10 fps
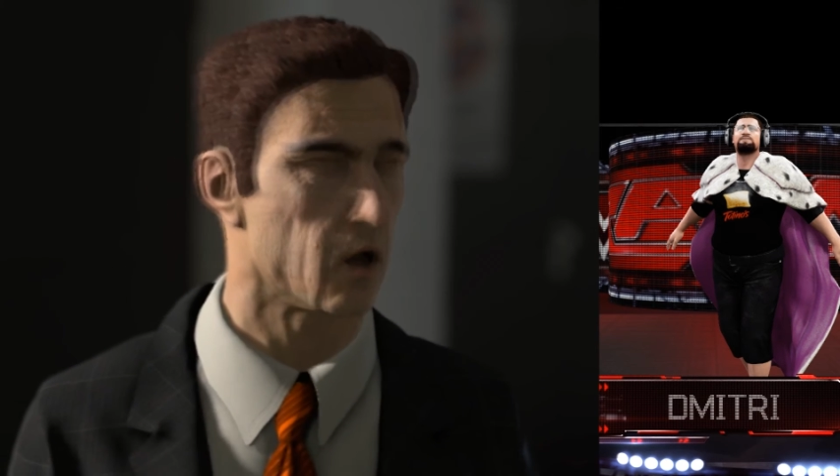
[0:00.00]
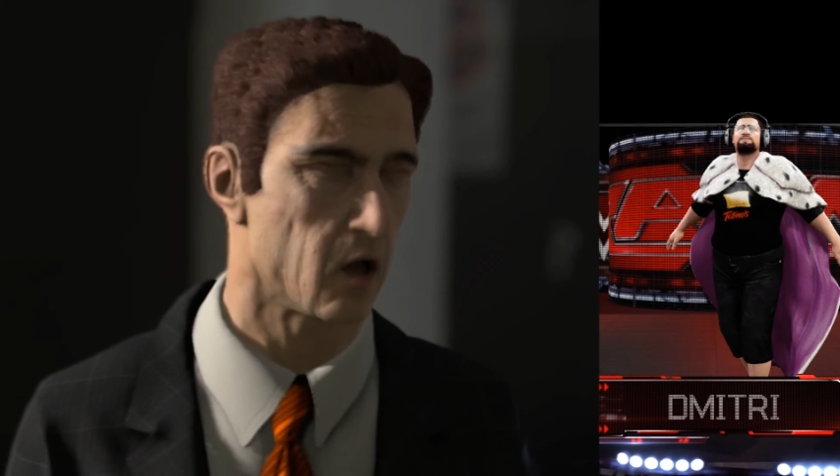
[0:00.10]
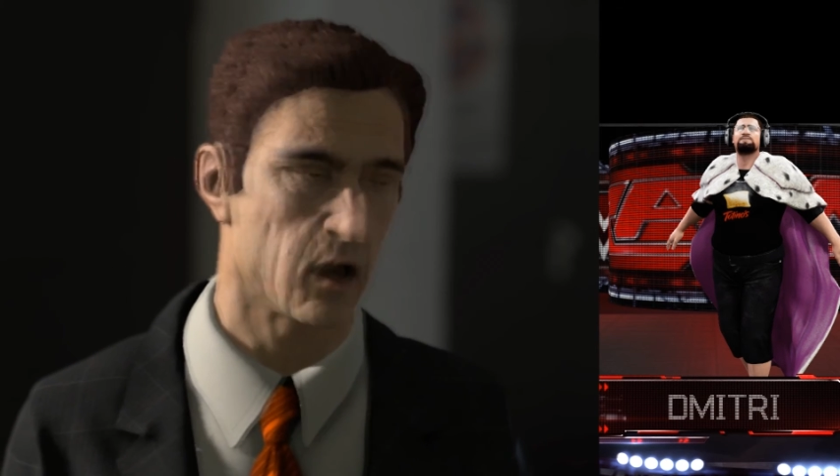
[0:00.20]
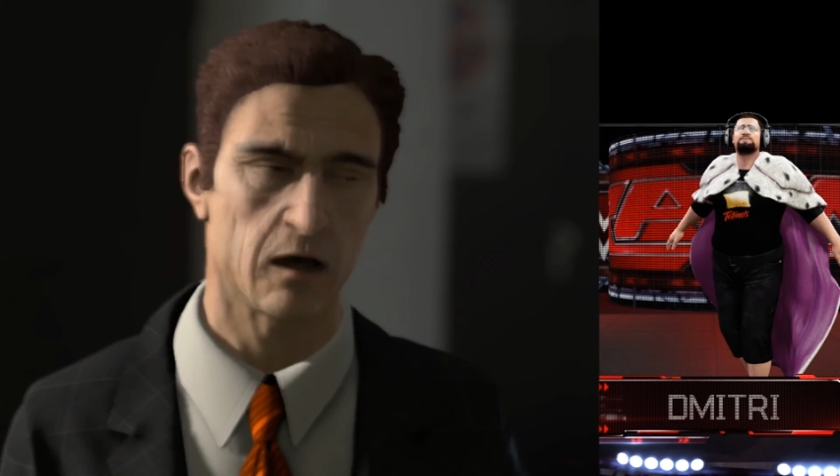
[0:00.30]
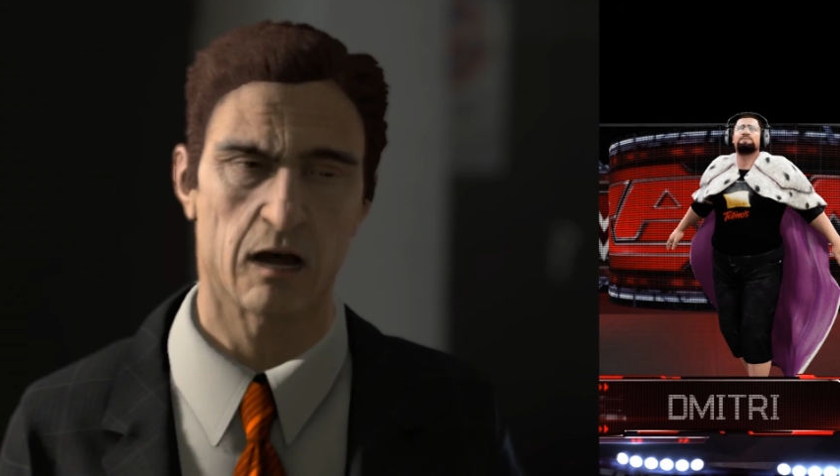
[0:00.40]

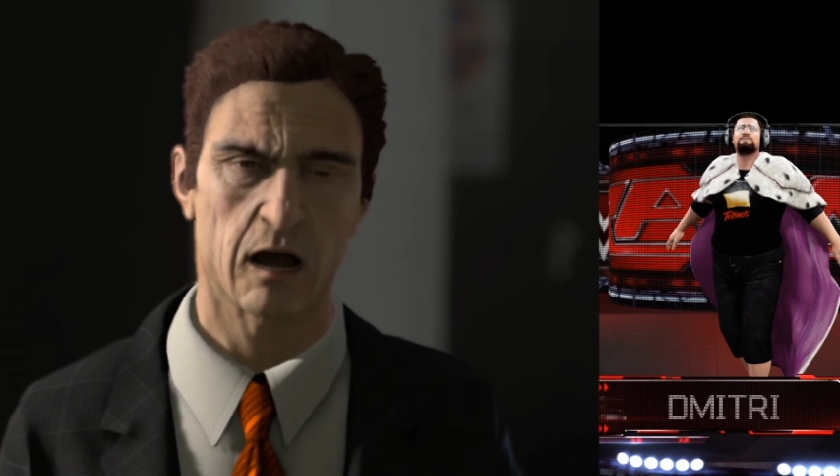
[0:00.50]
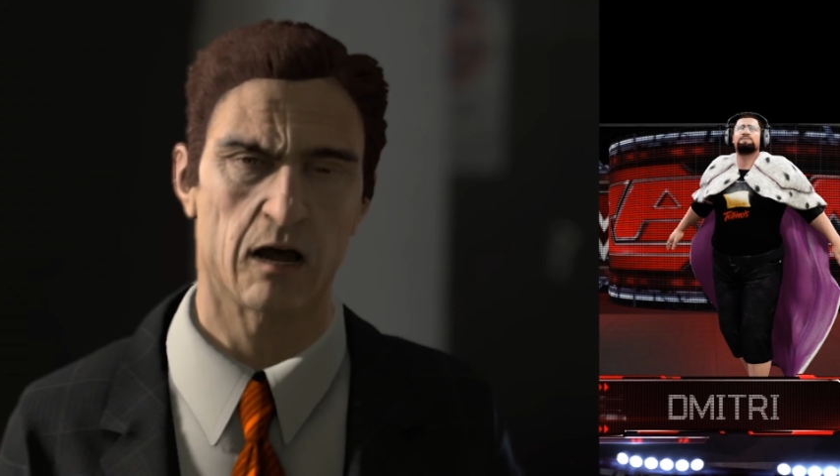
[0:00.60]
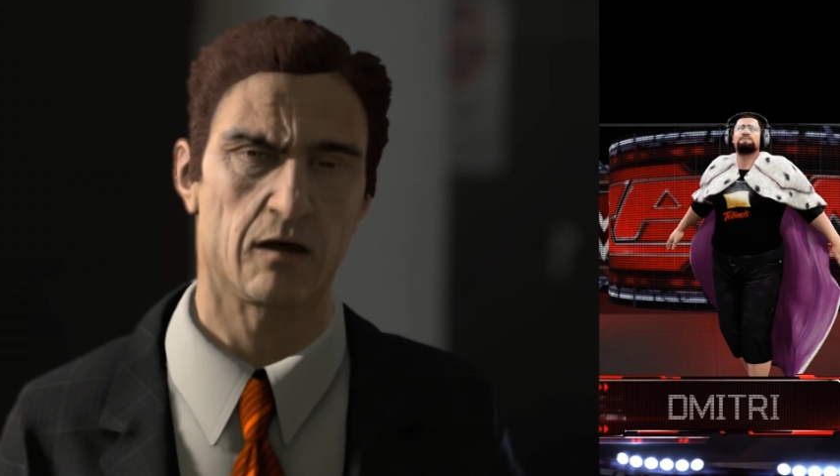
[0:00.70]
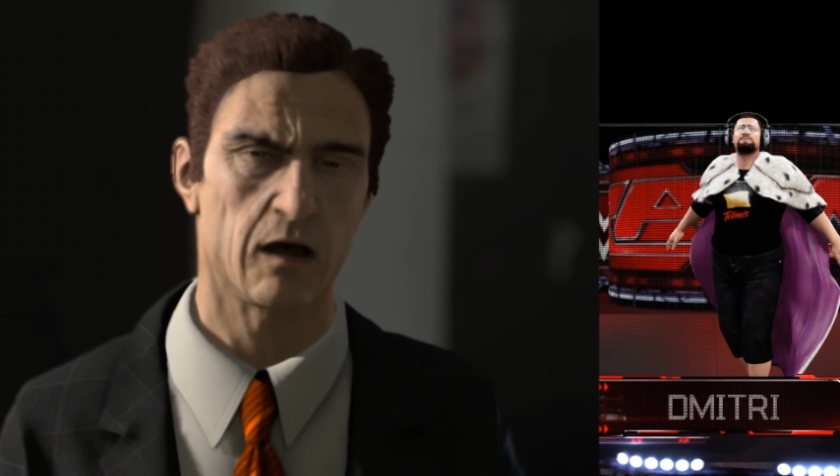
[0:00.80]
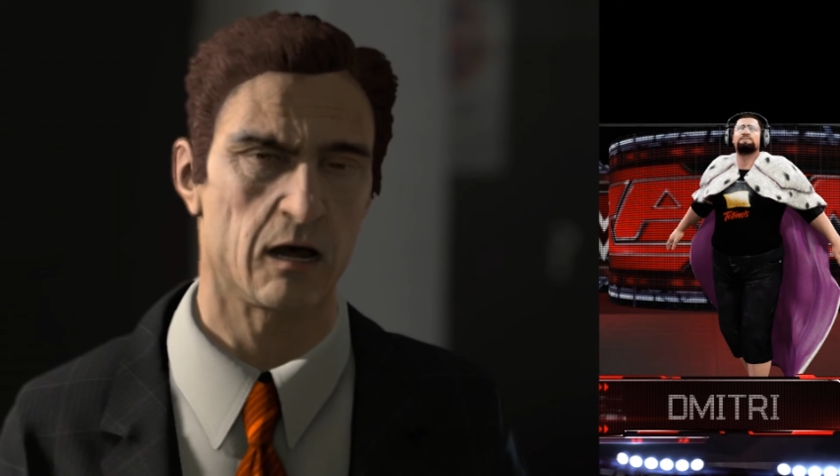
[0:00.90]
What do
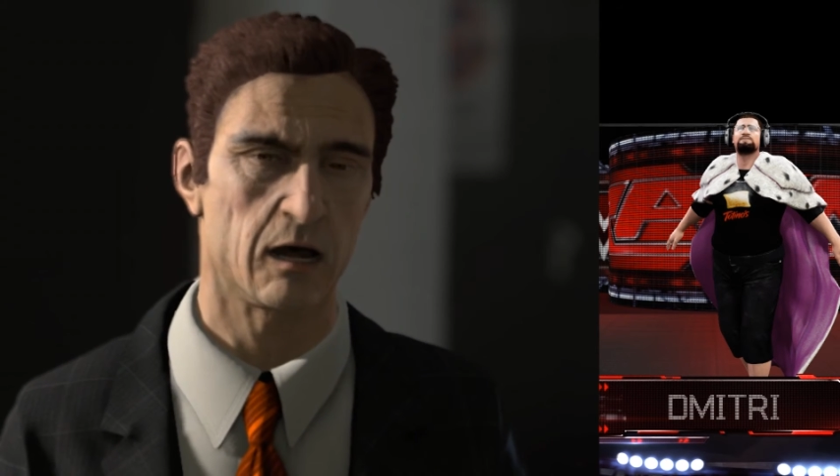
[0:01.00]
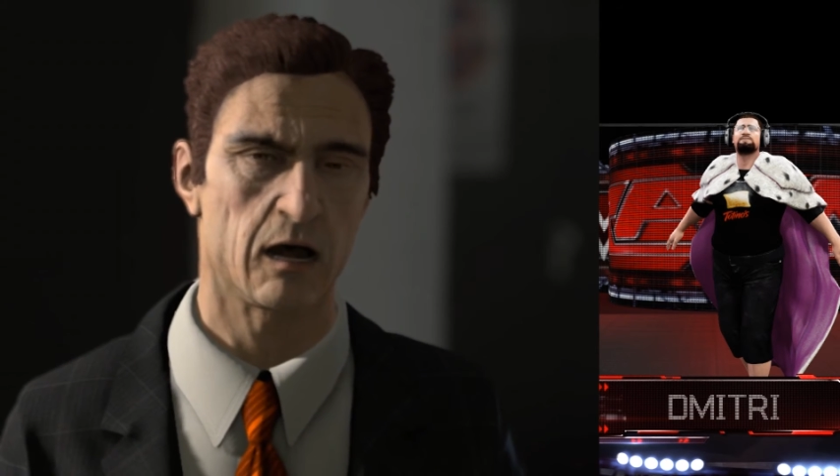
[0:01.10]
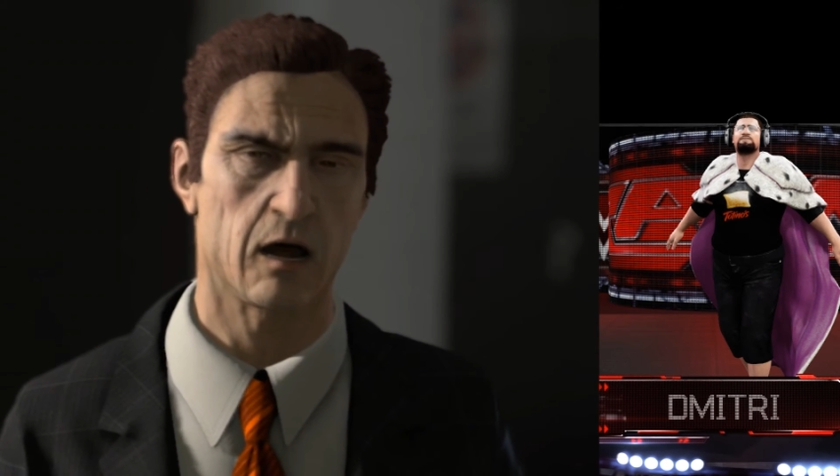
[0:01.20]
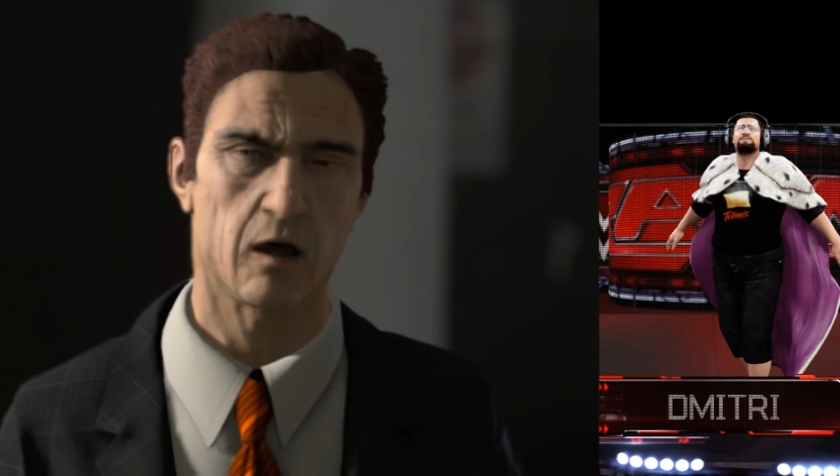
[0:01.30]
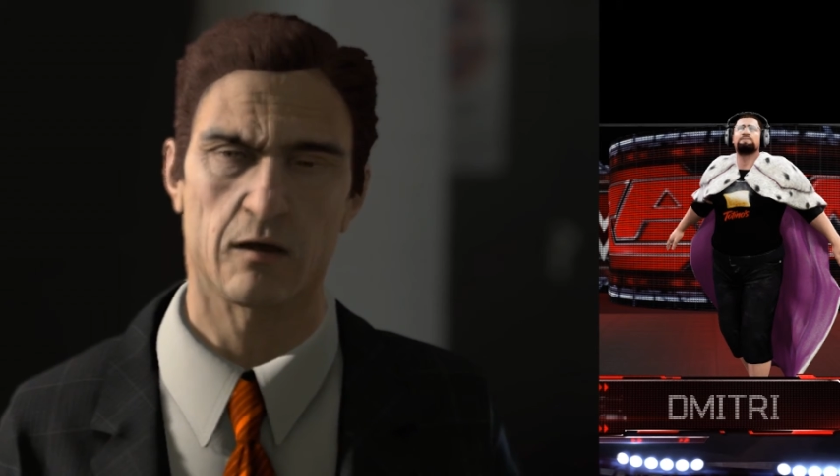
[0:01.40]
you plan to
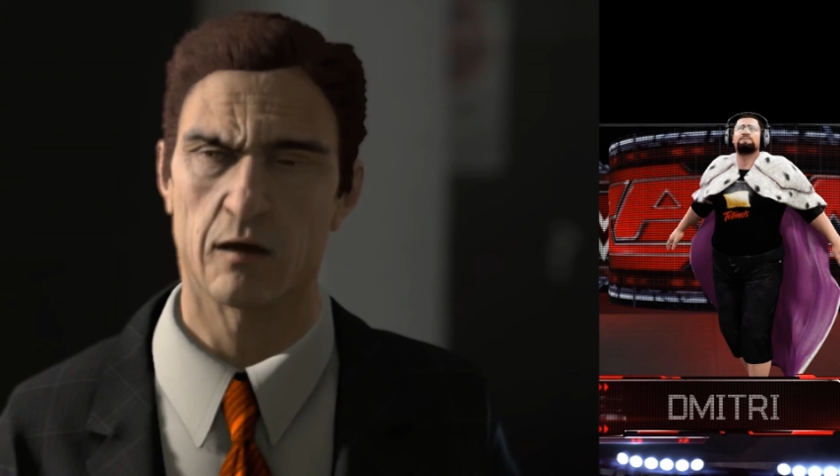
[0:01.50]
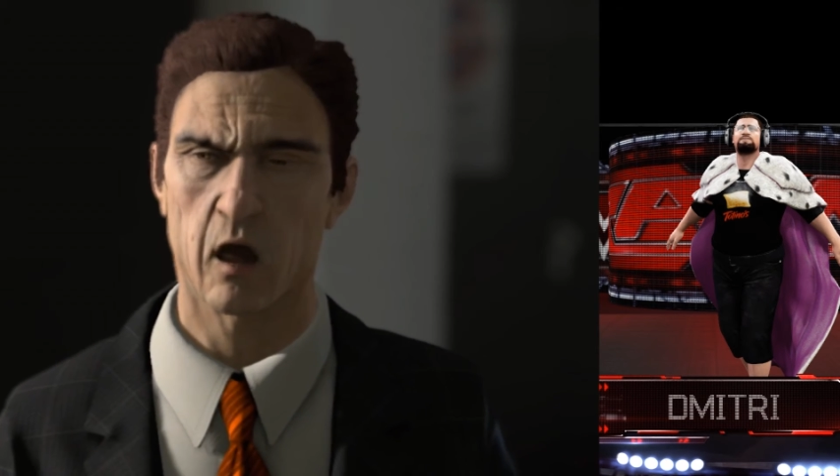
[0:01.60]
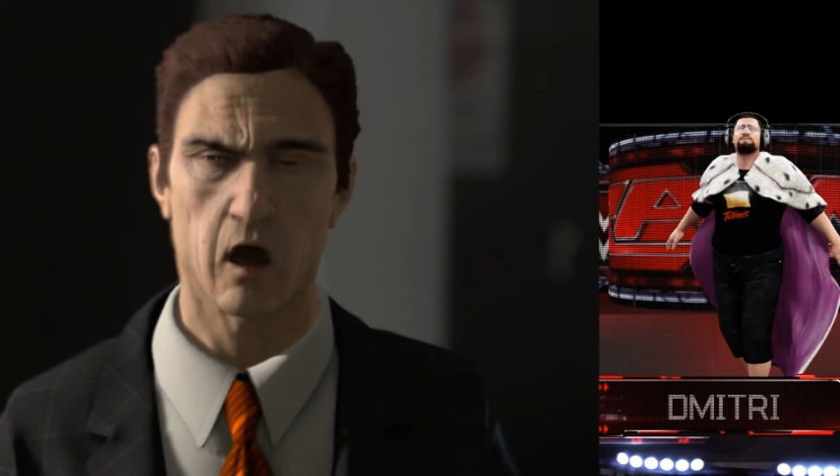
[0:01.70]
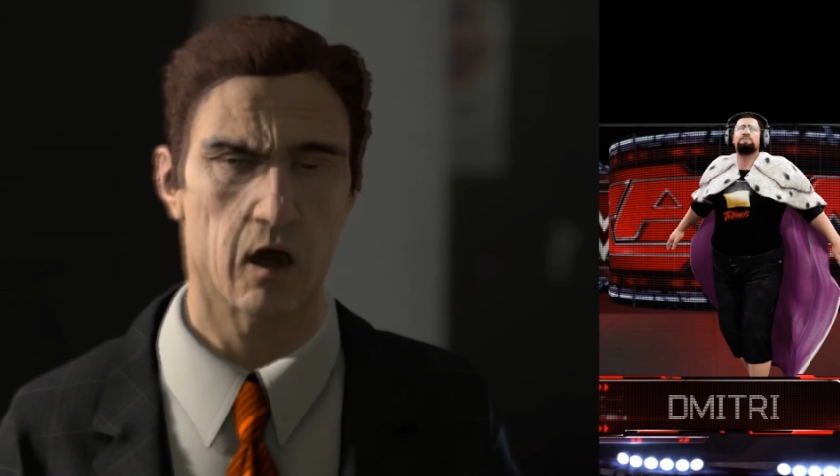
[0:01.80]
do with your